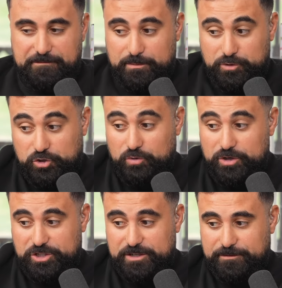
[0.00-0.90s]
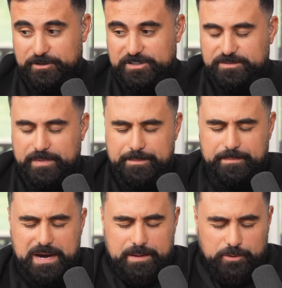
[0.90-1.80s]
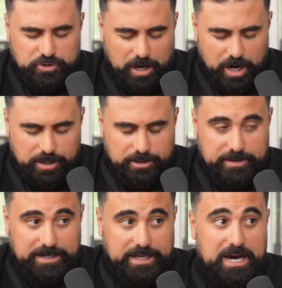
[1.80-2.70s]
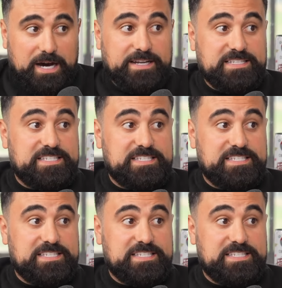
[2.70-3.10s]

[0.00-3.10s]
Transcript: from Georgie versus my mom who's honoring God and